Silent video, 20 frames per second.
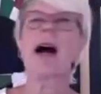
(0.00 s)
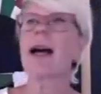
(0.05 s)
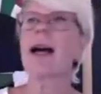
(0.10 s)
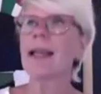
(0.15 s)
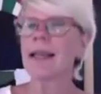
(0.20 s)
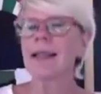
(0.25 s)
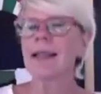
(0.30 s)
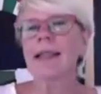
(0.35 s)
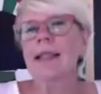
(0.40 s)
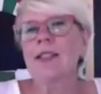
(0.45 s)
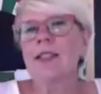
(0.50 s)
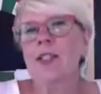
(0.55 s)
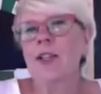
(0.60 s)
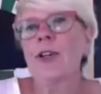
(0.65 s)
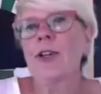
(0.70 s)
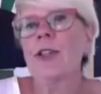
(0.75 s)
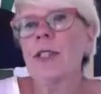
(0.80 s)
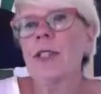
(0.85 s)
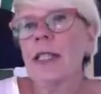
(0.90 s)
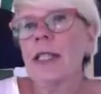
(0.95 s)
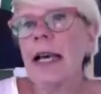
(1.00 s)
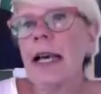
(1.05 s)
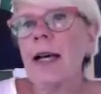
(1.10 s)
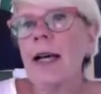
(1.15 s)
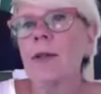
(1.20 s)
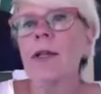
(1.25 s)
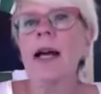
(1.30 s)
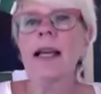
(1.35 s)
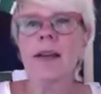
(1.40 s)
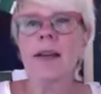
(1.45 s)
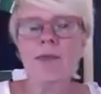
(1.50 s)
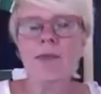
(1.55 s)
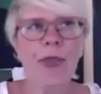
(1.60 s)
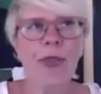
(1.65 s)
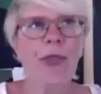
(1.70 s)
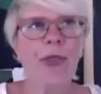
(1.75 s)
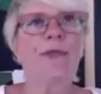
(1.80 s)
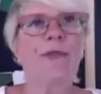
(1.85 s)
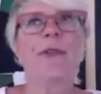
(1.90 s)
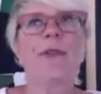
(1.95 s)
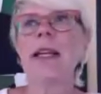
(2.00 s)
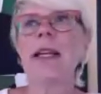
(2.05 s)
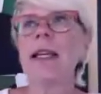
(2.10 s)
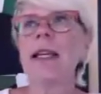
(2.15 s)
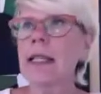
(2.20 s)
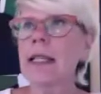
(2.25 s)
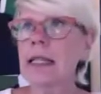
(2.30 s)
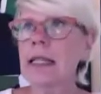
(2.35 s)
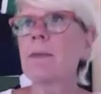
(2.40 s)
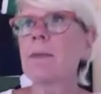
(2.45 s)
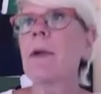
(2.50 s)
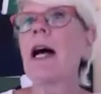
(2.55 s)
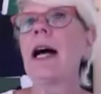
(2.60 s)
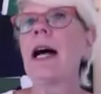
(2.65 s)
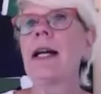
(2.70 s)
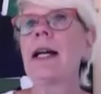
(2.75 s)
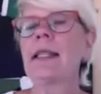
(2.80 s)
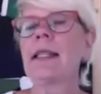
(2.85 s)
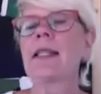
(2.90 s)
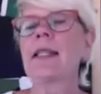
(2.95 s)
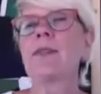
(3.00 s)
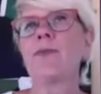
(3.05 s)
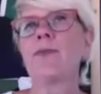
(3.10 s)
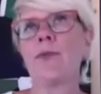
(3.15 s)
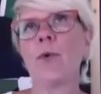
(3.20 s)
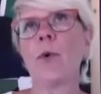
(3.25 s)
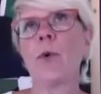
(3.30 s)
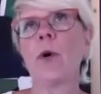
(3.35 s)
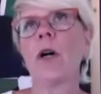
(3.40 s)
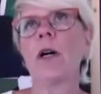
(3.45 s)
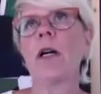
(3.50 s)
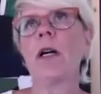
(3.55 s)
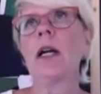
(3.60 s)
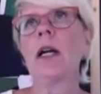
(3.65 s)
It turns out I have 3 spots for